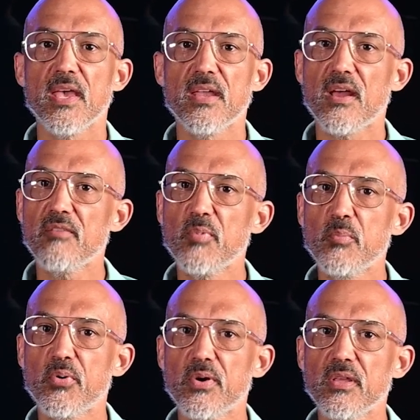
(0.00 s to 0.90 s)
and I've
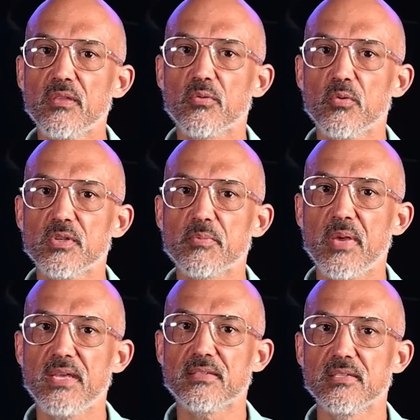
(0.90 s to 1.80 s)
been putting it through its
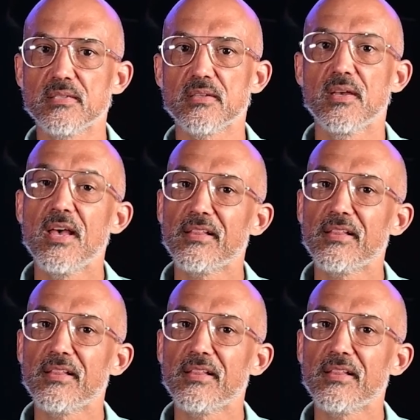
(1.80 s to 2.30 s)
paces.